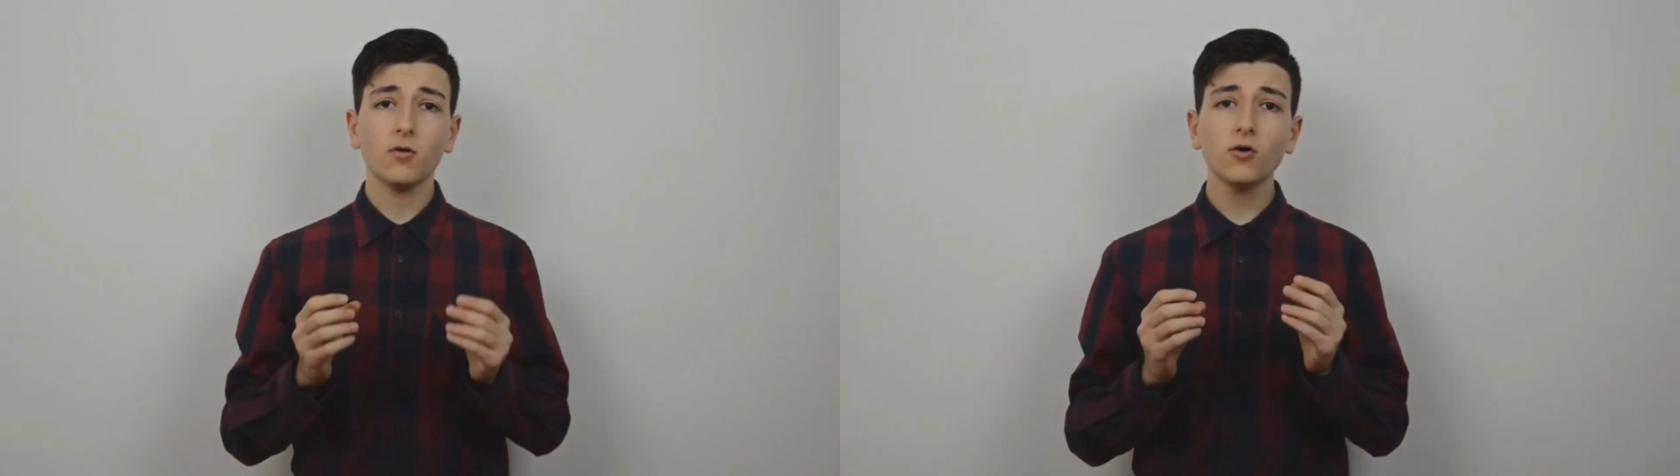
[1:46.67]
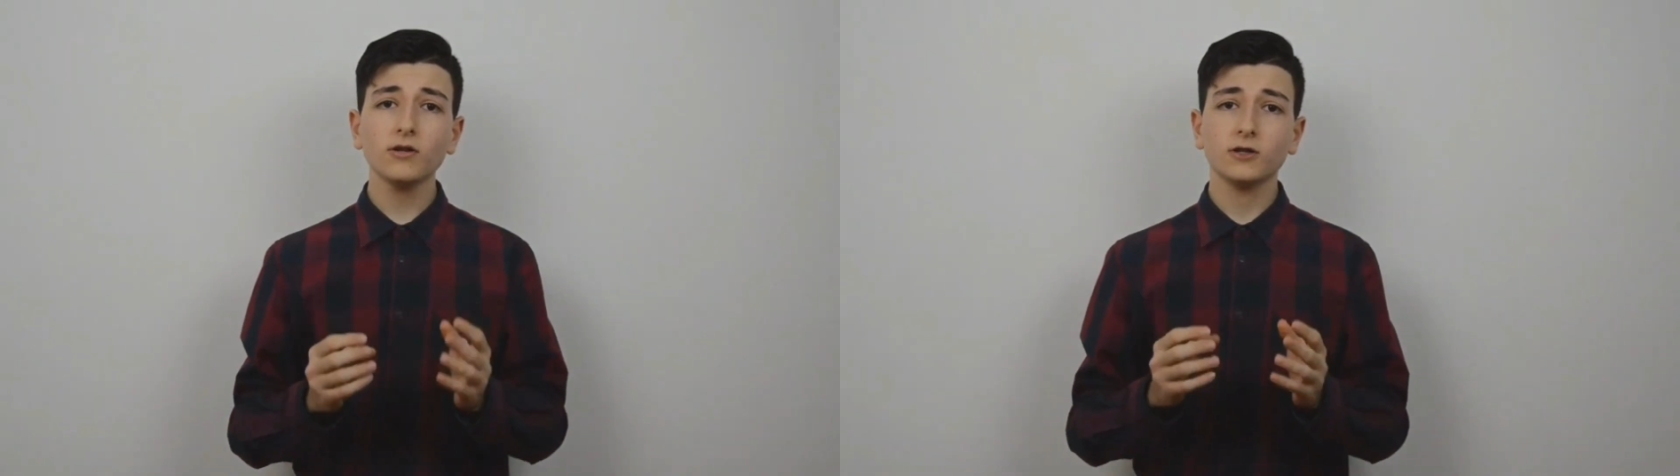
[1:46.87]
the
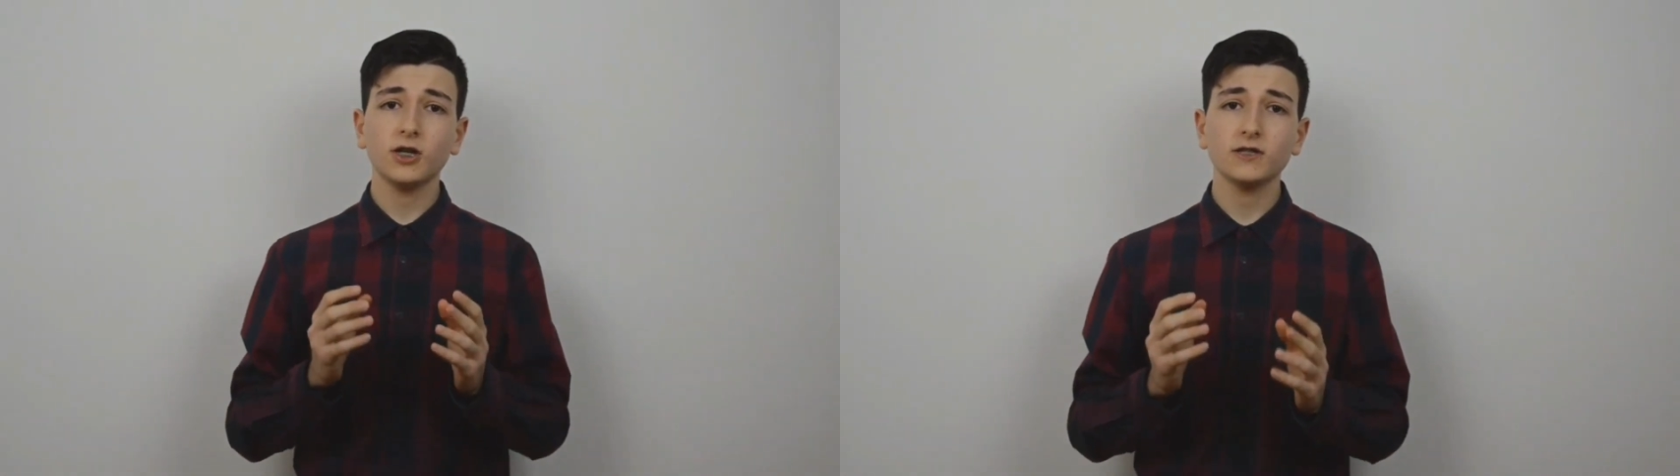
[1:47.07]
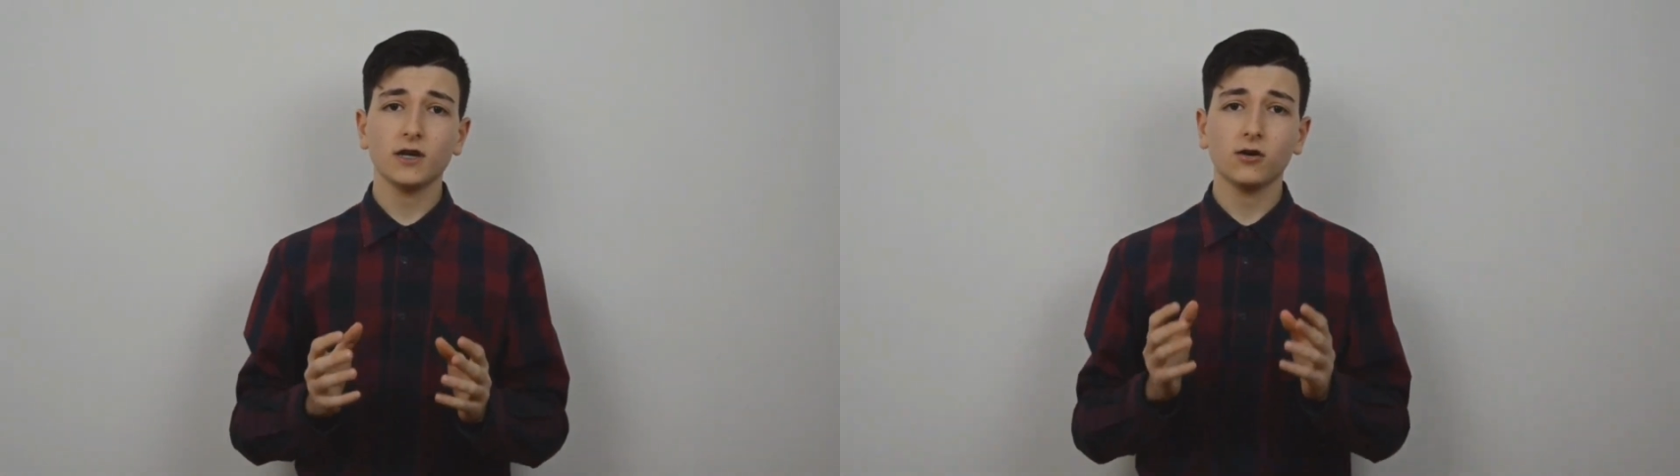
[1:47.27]
more the
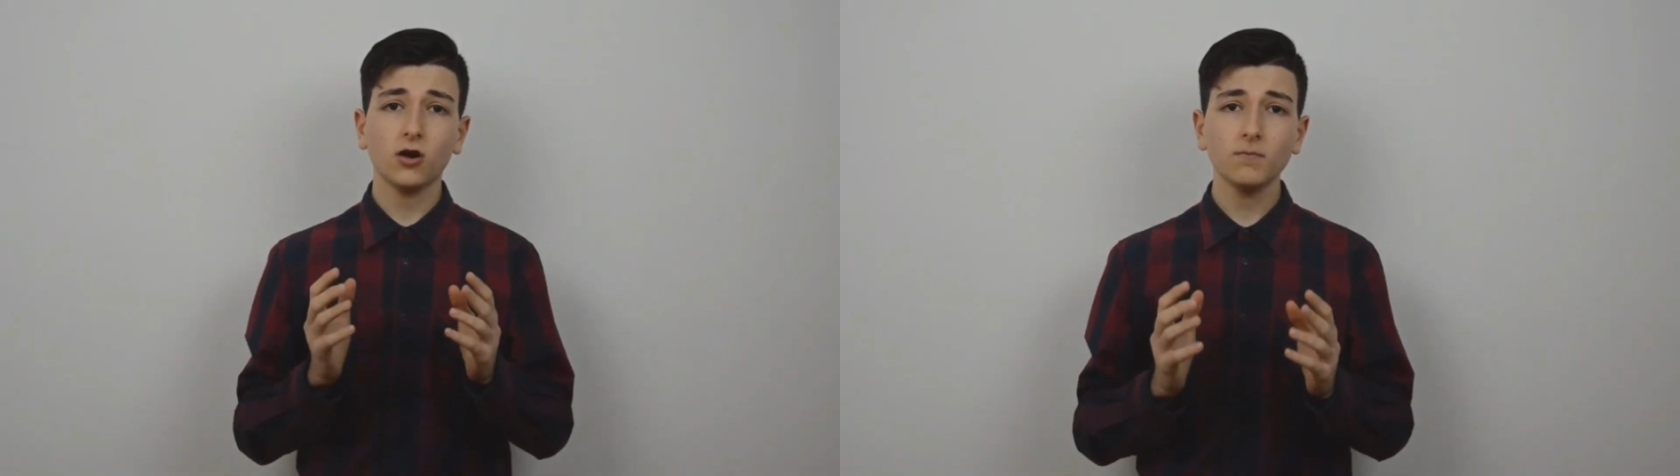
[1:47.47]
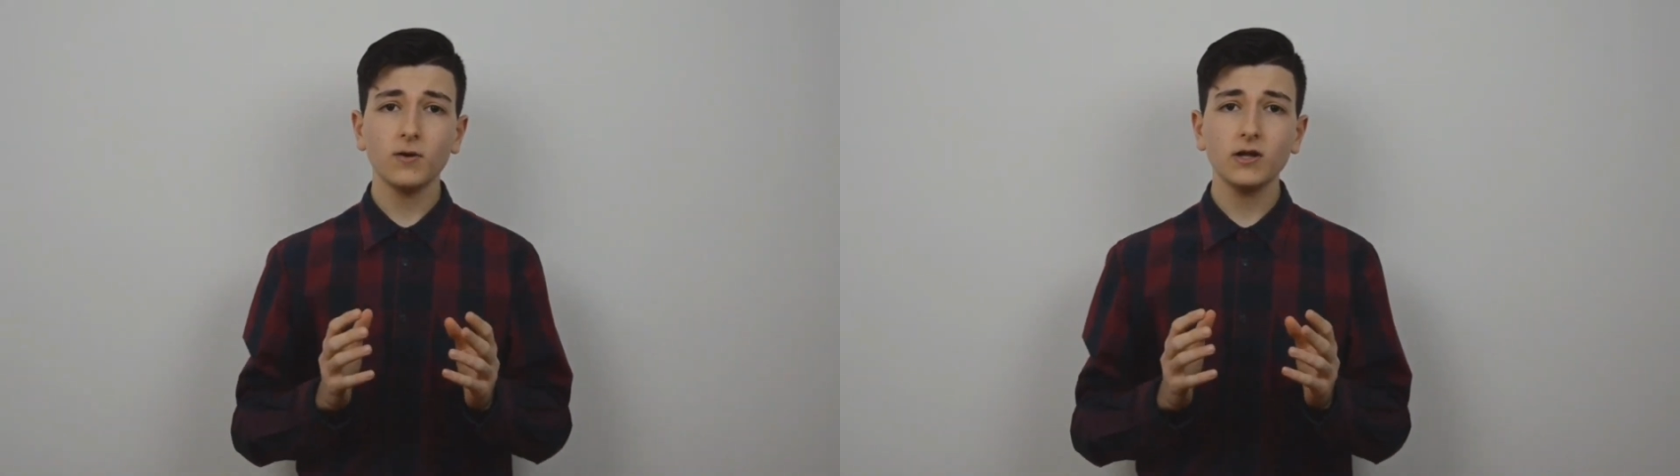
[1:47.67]
chains are
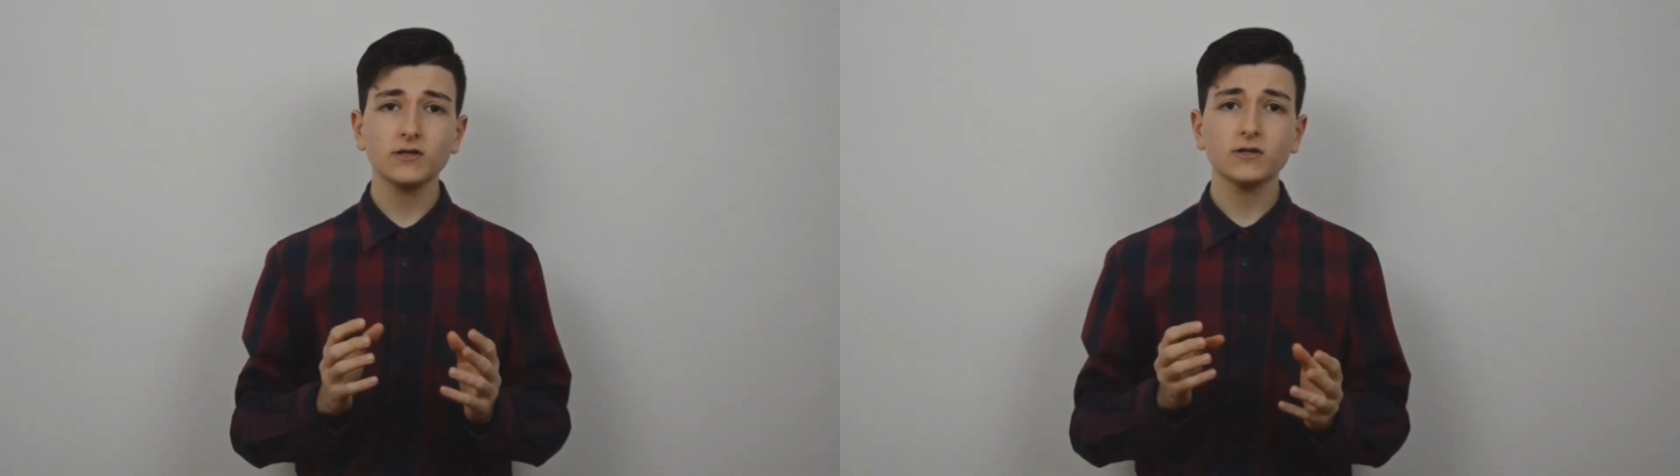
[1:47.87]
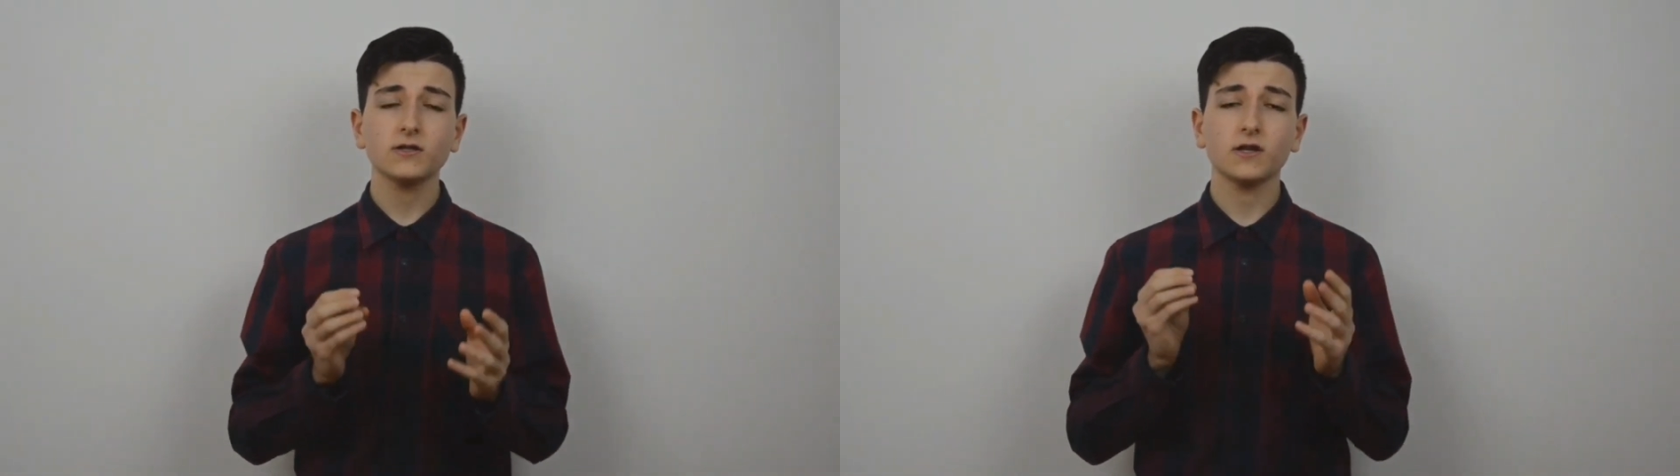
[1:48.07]
complex,